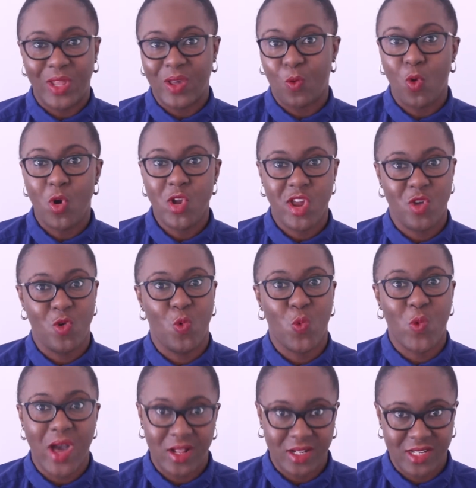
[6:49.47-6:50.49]
Like, what are your
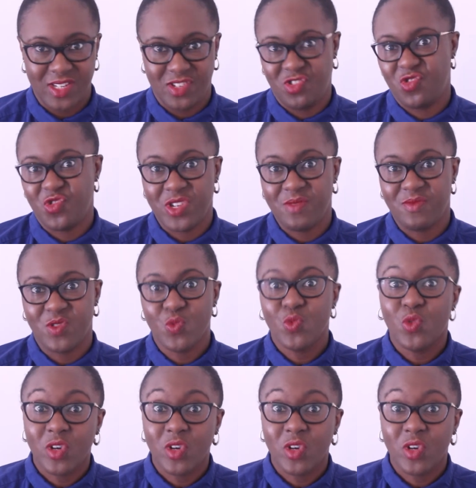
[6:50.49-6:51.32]
wildest dreams?